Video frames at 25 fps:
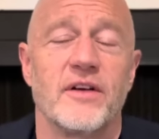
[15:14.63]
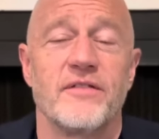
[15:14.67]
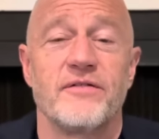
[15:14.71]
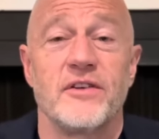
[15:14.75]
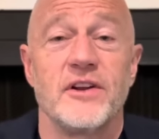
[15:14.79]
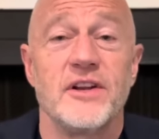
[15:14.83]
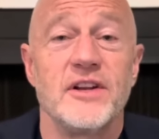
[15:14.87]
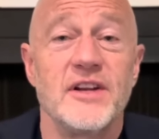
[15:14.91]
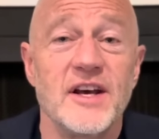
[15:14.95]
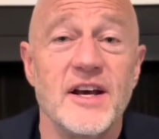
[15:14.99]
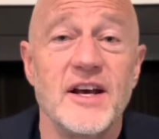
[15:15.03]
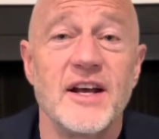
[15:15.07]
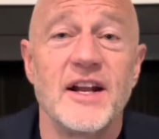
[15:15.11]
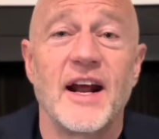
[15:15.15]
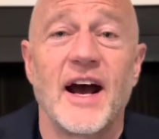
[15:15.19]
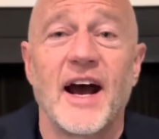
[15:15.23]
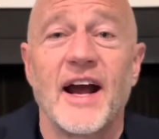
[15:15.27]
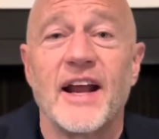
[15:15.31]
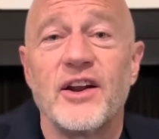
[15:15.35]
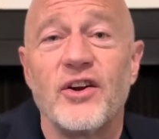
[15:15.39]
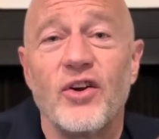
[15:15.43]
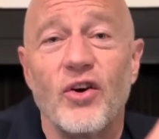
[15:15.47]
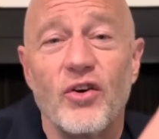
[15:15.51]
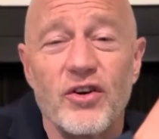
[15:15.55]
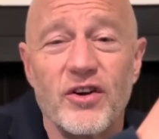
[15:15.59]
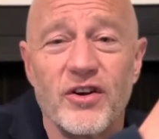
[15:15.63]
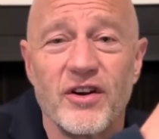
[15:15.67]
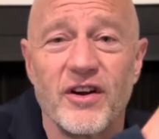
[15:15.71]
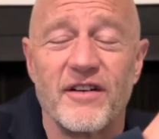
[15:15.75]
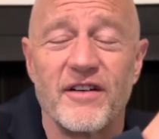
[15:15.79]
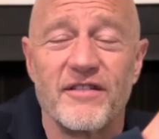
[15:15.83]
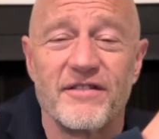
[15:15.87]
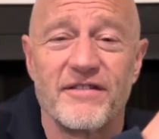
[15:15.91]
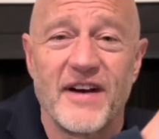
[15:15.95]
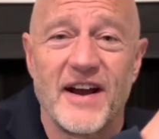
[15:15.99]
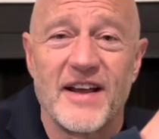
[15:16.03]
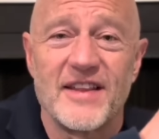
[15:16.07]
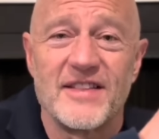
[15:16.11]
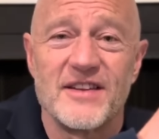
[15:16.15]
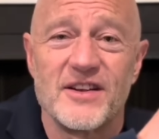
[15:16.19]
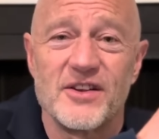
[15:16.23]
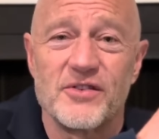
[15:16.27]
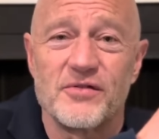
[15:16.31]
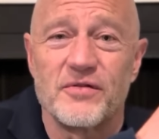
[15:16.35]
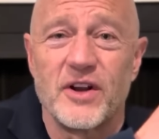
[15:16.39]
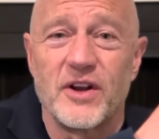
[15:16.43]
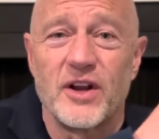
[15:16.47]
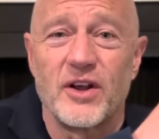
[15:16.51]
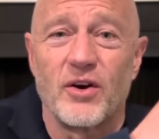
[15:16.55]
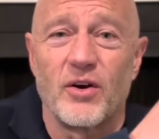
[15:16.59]
If you did, I know you're going to find
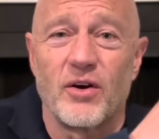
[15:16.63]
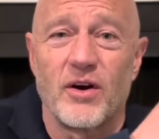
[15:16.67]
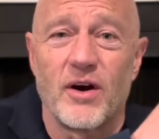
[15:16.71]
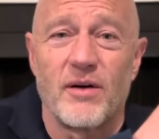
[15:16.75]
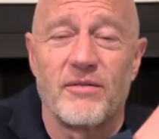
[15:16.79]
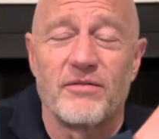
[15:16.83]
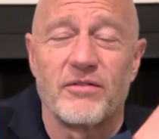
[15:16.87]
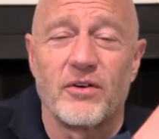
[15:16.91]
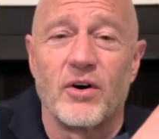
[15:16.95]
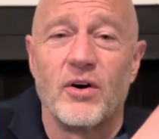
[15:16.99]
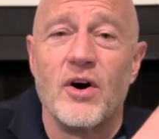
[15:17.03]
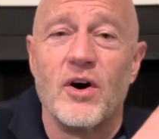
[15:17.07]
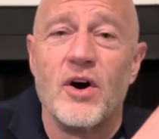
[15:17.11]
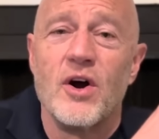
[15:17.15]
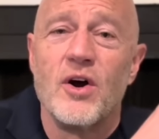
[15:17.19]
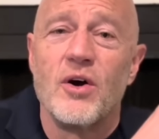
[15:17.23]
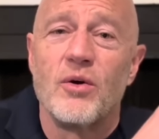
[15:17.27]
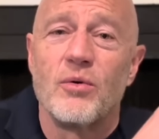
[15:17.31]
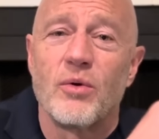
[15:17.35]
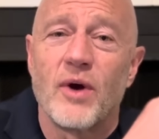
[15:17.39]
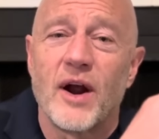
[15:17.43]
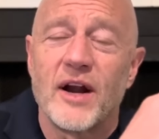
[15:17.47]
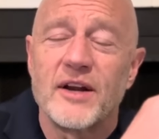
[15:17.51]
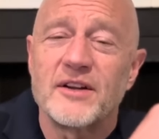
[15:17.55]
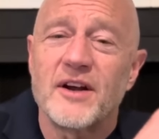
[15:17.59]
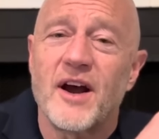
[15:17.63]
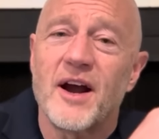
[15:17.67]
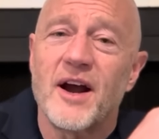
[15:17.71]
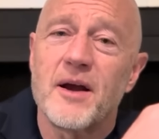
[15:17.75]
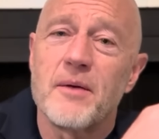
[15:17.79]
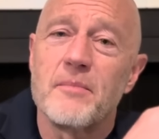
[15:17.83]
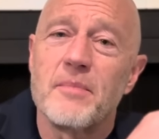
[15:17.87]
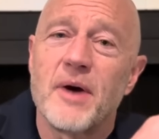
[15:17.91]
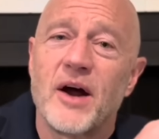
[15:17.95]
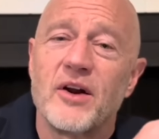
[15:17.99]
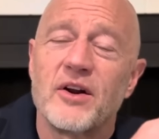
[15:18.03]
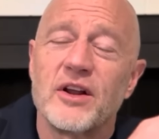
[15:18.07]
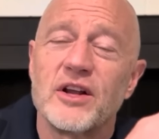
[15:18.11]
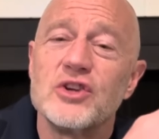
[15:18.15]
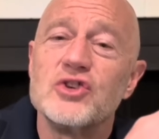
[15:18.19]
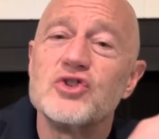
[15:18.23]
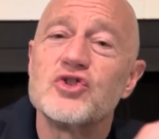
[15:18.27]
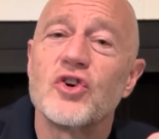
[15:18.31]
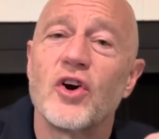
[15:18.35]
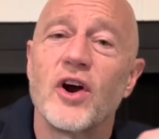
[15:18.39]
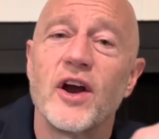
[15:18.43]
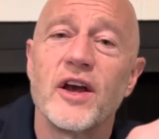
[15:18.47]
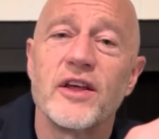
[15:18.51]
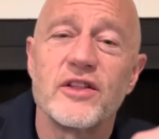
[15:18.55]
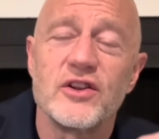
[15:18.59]
this video helpful where I talk about
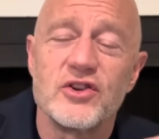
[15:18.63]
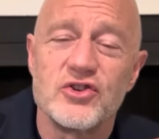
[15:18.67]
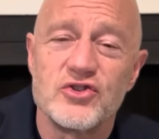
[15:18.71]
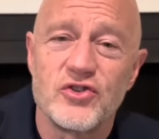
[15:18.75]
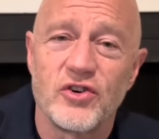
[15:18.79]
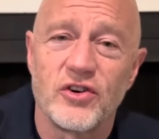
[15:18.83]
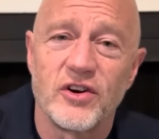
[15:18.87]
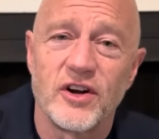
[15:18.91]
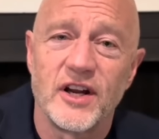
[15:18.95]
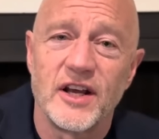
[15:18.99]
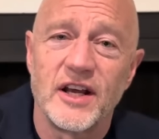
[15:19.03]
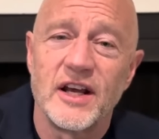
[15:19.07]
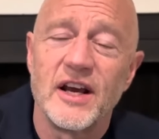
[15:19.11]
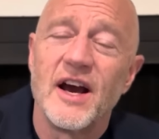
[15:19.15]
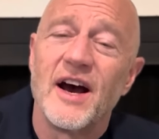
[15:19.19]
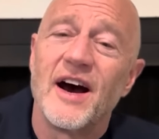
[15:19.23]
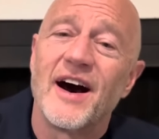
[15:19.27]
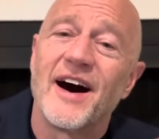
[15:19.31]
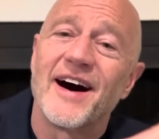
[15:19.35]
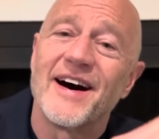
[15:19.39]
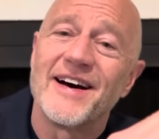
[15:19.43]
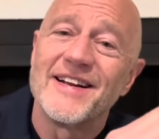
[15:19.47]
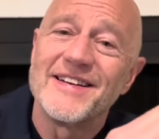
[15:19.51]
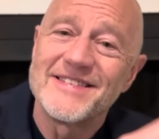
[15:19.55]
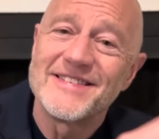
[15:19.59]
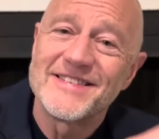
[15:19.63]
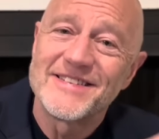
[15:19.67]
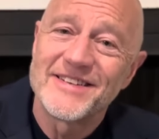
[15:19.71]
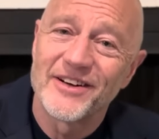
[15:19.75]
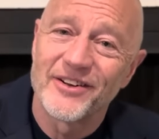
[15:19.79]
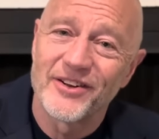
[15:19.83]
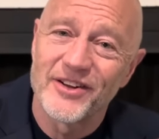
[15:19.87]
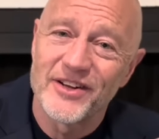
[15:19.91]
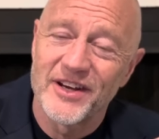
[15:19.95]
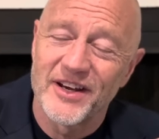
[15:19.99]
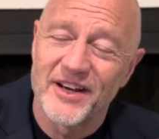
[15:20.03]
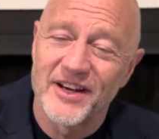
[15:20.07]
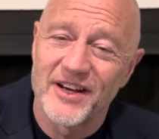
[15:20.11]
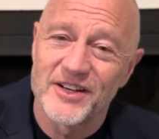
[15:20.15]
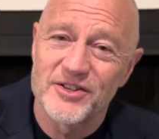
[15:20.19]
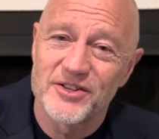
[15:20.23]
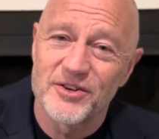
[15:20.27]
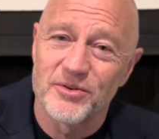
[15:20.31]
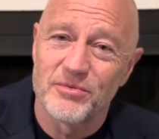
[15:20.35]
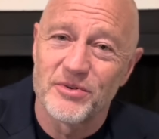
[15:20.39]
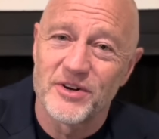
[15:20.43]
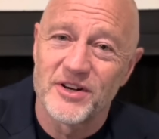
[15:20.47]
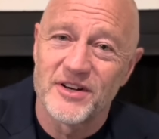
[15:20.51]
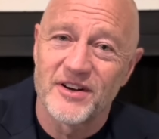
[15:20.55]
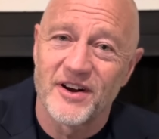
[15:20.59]
enjoying the journey until you get
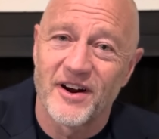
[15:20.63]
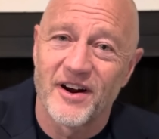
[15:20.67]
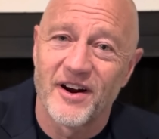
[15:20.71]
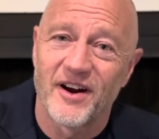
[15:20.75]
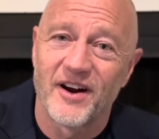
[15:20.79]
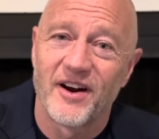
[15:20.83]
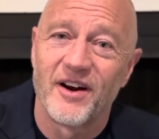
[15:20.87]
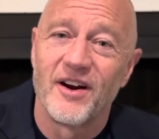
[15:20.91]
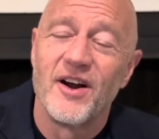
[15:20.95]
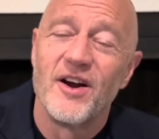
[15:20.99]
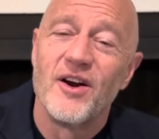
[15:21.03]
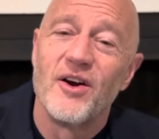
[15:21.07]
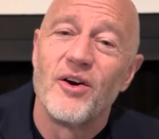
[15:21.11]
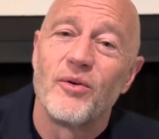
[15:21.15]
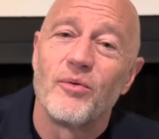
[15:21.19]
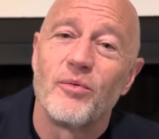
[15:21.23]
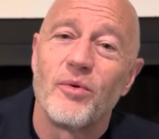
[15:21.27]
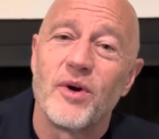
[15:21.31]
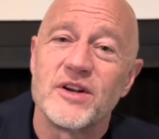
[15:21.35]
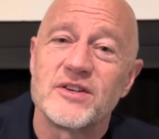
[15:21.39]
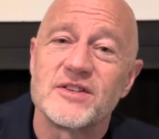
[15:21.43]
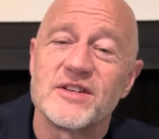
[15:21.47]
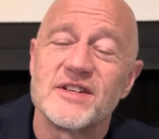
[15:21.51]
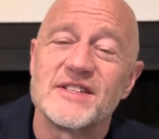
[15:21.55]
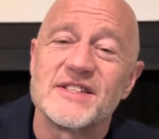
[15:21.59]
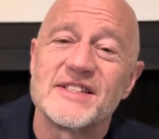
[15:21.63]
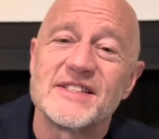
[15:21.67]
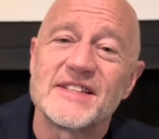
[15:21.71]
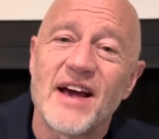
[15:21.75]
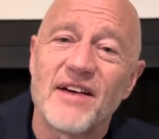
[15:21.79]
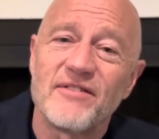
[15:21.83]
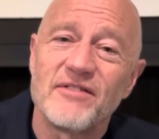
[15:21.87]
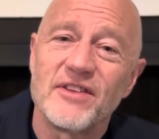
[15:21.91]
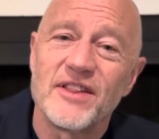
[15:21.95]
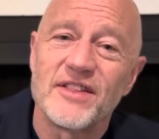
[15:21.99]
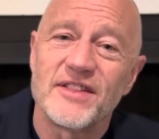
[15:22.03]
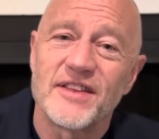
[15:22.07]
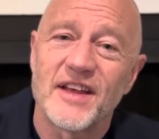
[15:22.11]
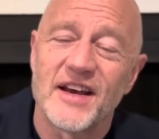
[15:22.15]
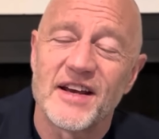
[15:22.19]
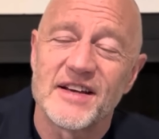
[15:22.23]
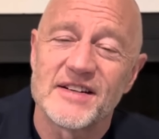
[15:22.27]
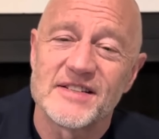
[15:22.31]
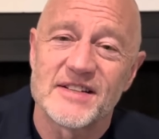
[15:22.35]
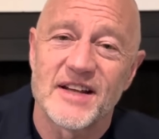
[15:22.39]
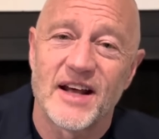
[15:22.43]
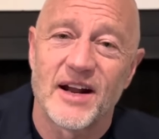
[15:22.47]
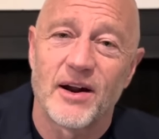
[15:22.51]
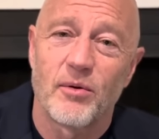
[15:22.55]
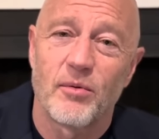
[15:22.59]
to retire, which is seven
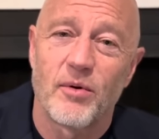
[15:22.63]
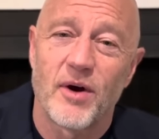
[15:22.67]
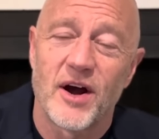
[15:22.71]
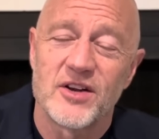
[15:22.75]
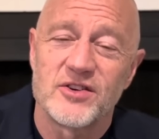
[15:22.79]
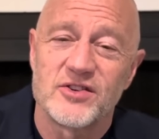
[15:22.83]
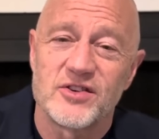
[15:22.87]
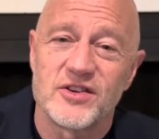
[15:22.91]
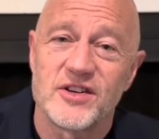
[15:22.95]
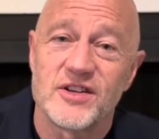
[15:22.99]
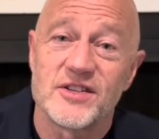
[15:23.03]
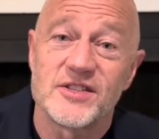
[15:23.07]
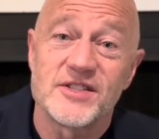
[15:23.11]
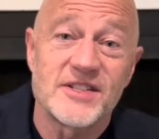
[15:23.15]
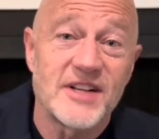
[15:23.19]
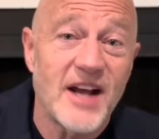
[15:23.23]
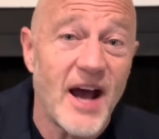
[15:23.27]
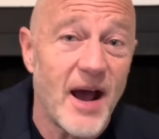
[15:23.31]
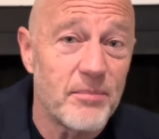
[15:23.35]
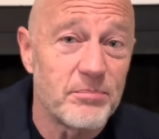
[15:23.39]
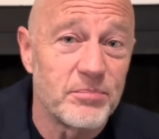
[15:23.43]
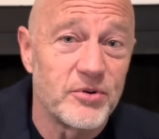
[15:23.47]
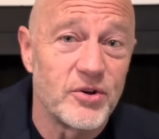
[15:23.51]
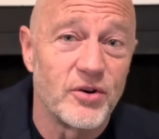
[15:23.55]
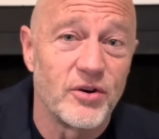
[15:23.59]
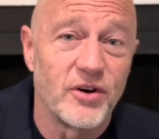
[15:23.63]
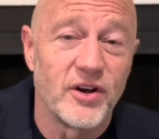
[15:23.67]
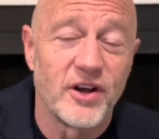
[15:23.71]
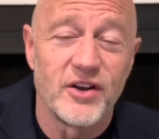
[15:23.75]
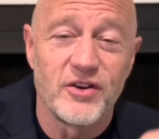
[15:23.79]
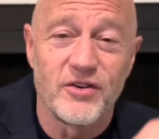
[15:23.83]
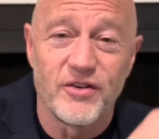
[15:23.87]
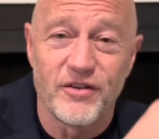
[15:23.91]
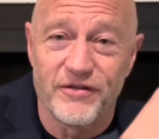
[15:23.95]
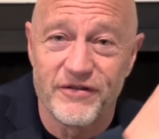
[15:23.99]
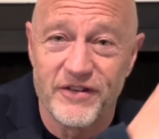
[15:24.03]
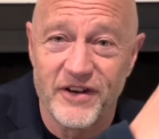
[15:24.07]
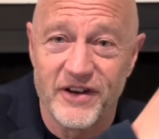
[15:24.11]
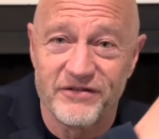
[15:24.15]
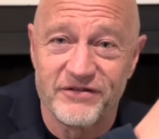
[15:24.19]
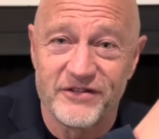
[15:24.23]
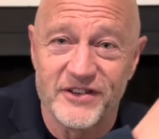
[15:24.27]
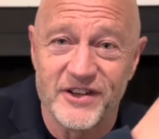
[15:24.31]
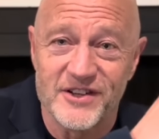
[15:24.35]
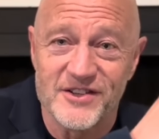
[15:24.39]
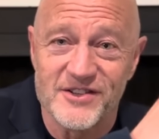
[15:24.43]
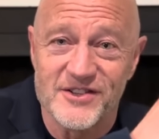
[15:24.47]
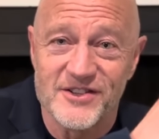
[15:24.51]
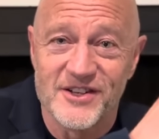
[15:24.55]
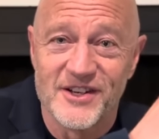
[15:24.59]
things that I want you to stop doing in your
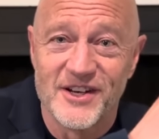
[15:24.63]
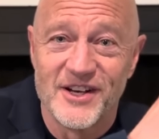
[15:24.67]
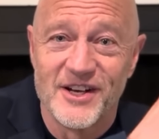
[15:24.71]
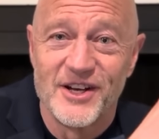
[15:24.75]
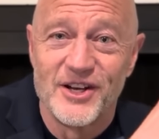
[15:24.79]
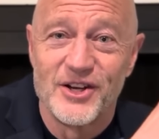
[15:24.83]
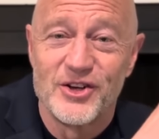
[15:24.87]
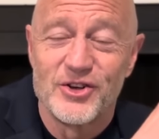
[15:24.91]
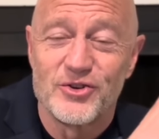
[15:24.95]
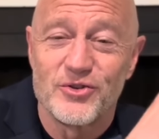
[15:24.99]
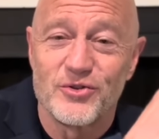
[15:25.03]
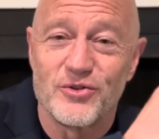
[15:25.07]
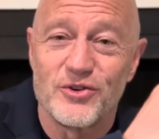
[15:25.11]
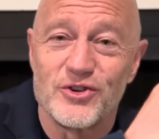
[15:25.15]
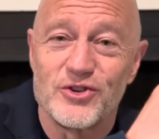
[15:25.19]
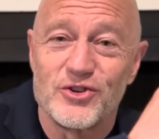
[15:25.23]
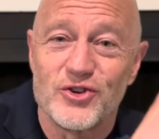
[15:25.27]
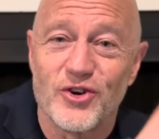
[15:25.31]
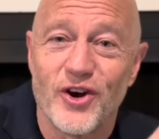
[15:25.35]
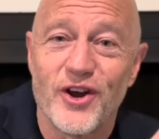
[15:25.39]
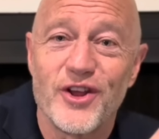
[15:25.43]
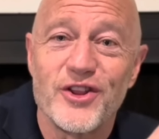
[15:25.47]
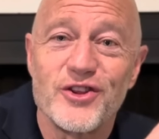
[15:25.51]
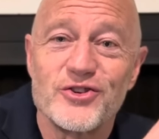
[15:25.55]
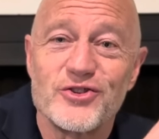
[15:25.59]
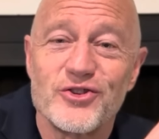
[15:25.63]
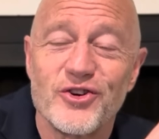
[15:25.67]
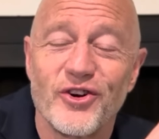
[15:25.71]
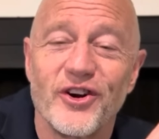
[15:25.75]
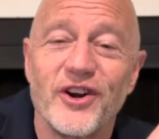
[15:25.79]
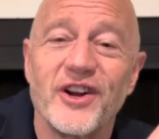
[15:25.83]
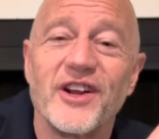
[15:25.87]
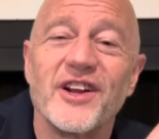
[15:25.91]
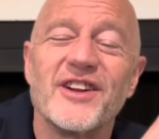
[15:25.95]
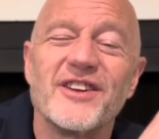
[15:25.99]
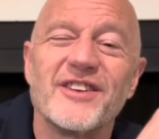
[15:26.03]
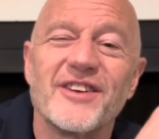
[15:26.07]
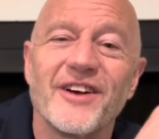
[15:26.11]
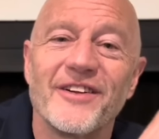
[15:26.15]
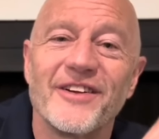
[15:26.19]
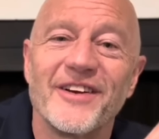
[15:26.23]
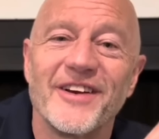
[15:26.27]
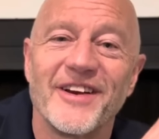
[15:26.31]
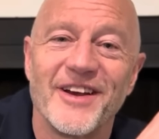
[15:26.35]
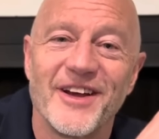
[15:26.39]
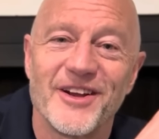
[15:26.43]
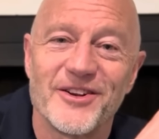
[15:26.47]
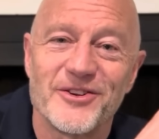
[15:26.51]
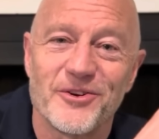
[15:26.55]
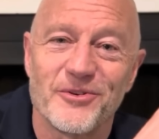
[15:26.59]
50s to enjoy the journey until
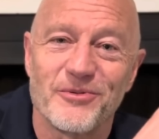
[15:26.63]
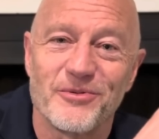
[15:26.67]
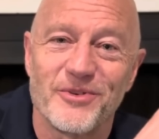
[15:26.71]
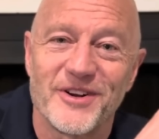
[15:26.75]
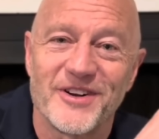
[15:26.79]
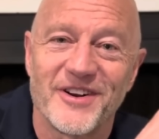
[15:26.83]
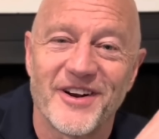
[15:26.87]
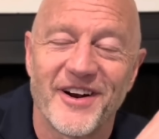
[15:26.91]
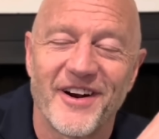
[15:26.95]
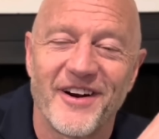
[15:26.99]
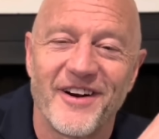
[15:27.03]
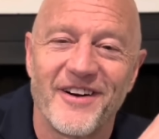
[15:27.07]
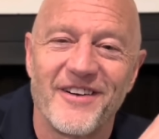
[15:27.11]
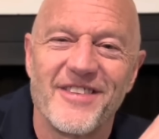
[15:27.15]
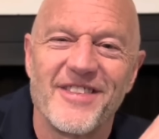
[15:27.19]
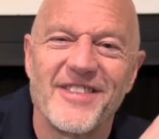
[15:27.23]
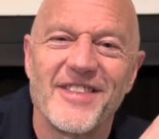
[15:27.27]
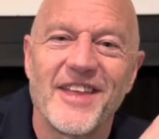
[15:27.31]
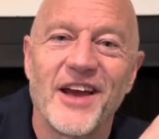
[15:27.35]
you get to retire.